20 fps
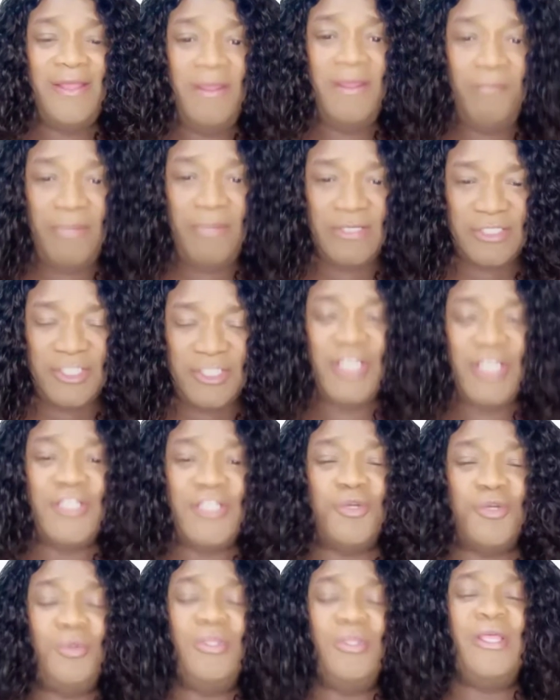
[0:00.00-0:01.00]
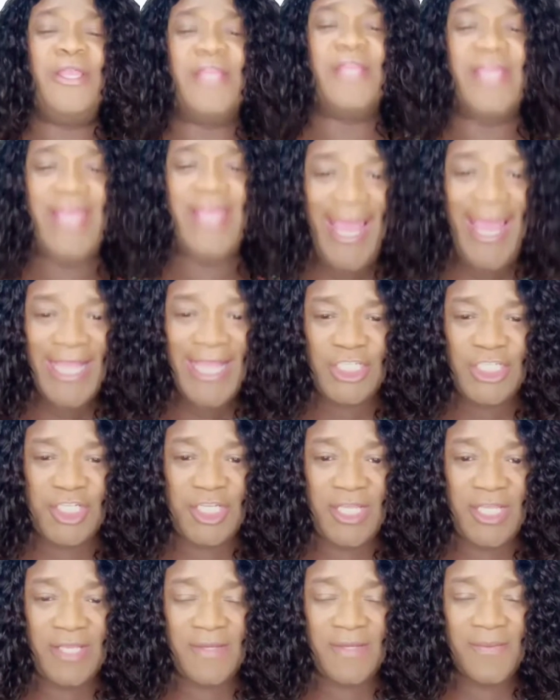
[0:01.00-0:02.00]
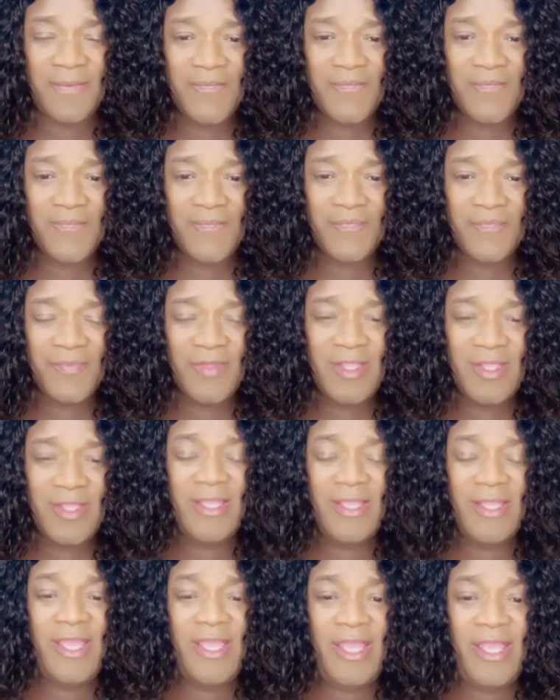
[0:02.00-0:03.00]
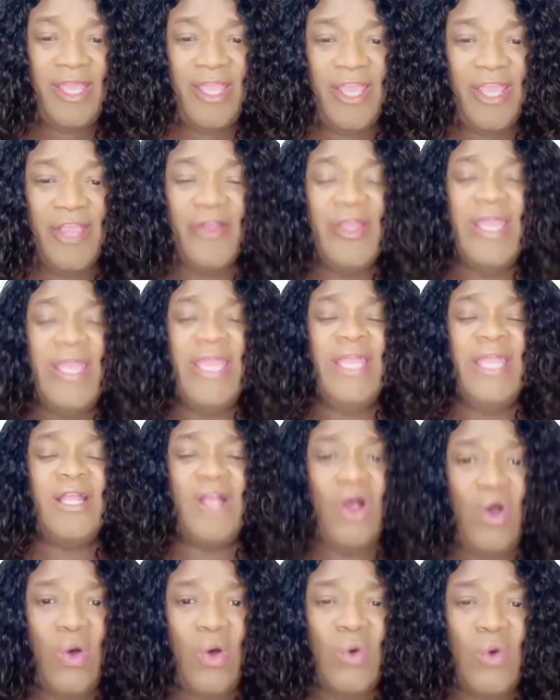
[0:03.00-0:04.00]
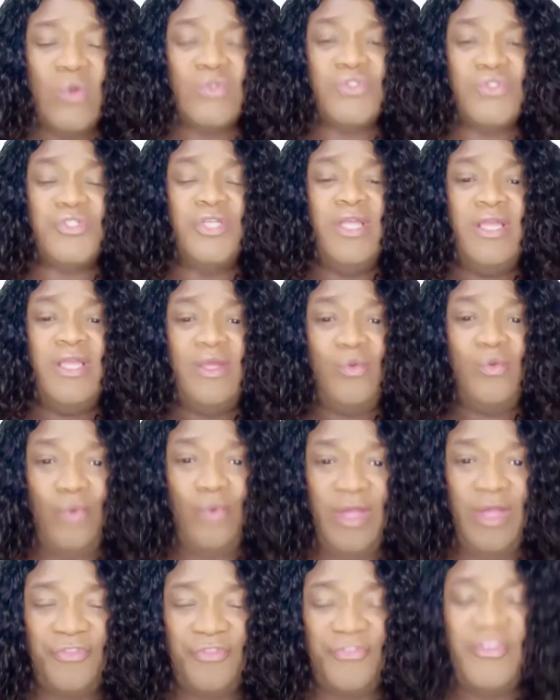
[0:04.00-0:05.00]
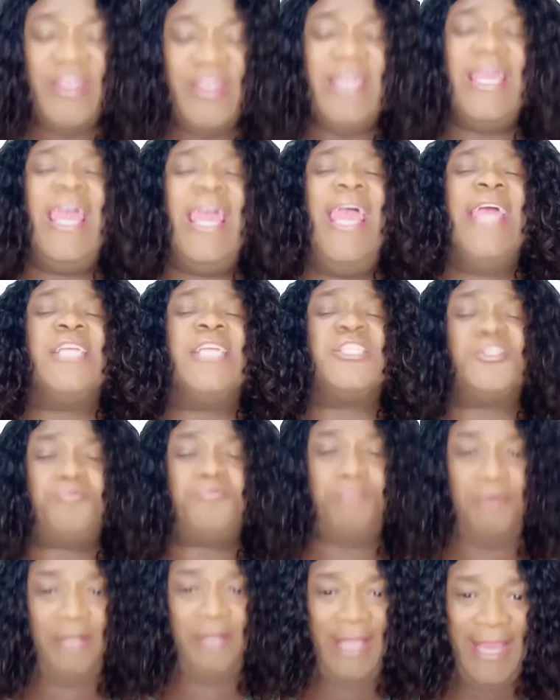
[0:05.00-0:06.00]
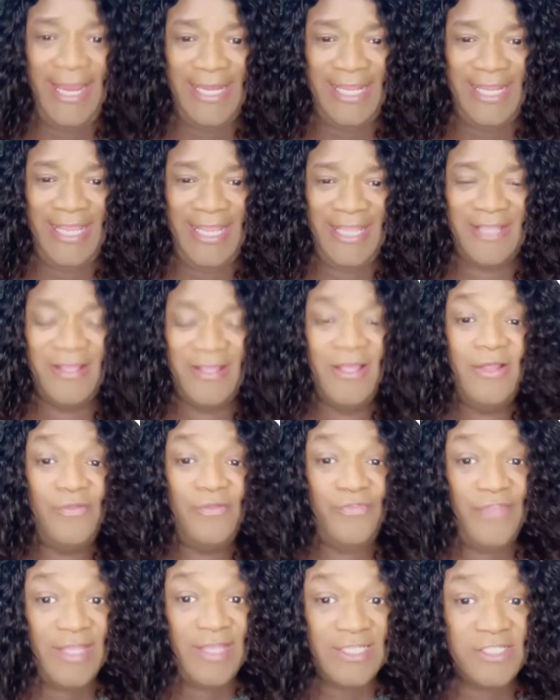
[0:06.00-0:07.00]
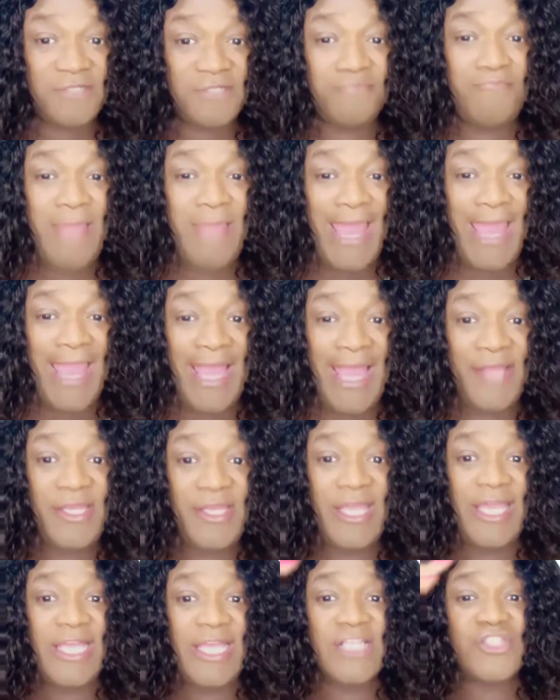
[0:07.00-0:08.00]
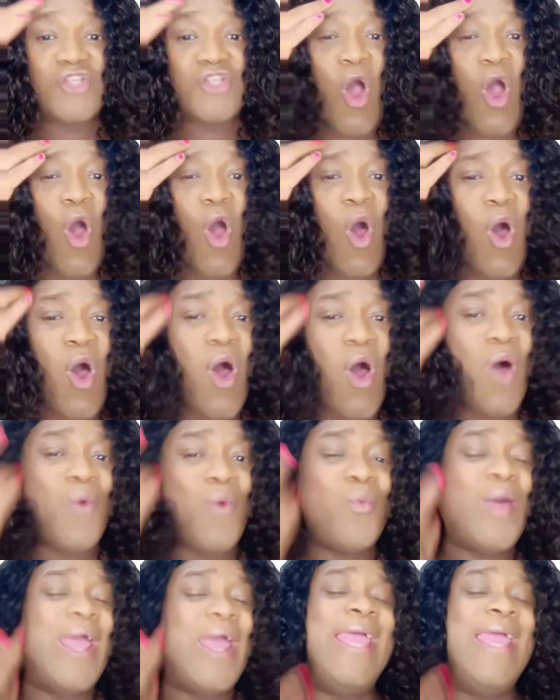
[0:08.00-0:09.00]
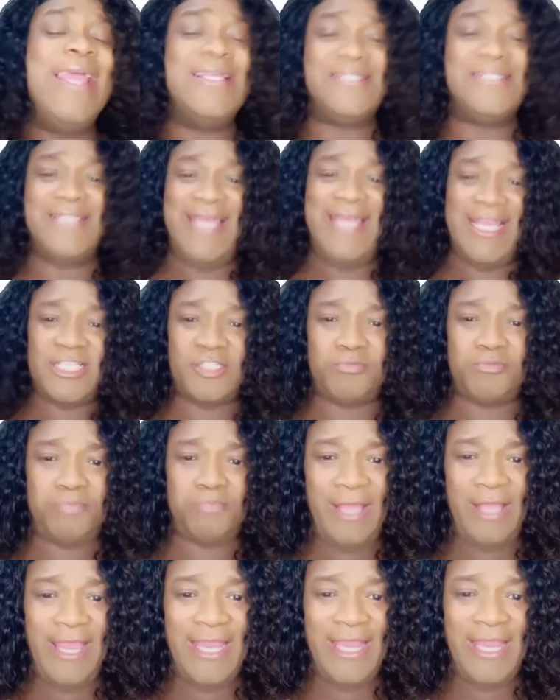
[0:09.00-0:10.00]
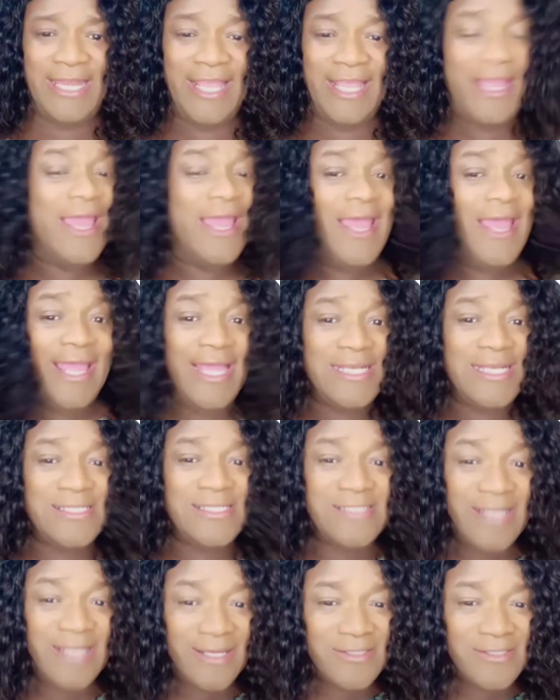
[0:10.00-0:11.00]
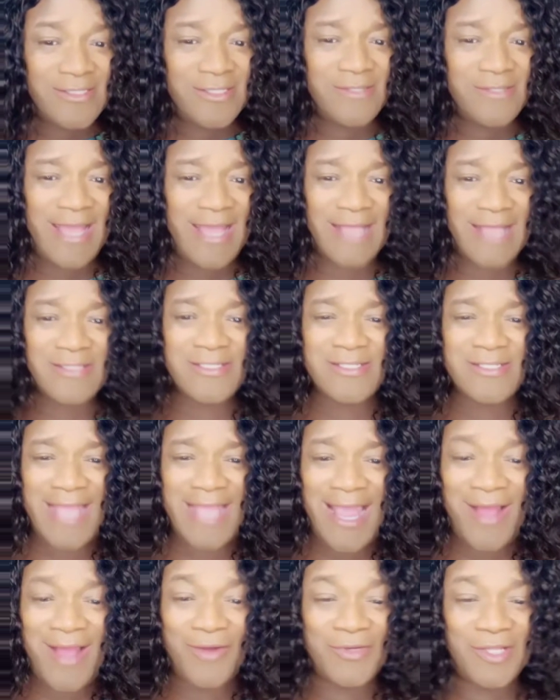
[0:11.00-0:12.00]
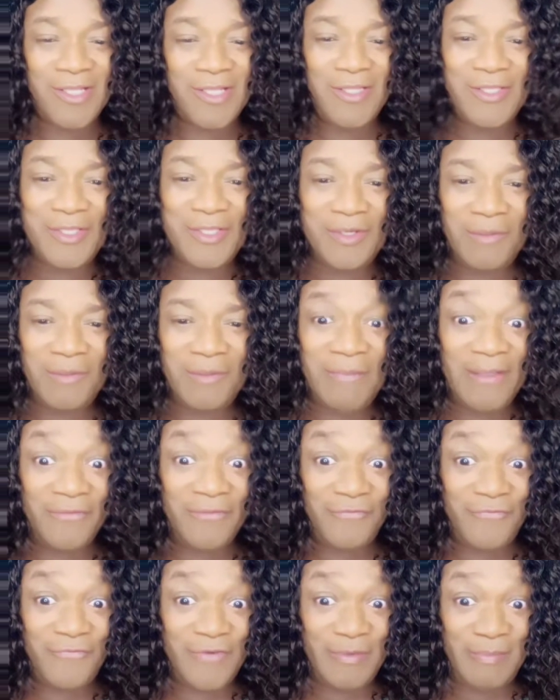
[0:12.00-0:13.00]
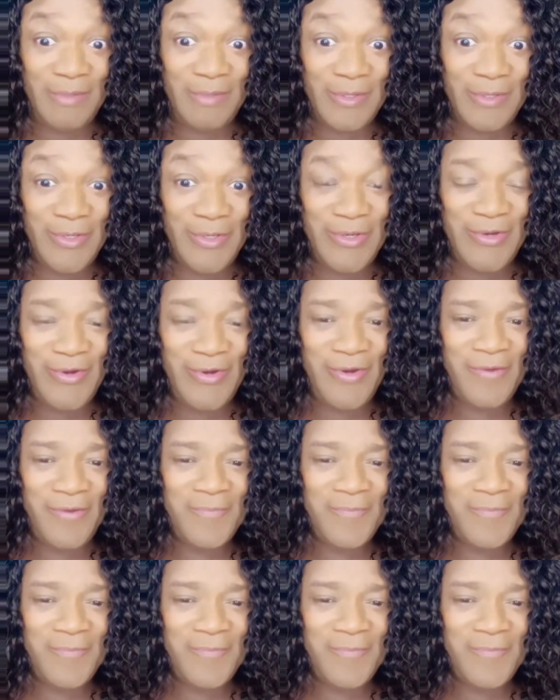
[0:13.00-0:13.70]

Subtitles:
potential litigation, here he goes with the explaining. This man is always explaining. And doesn't that sound a little bit familiar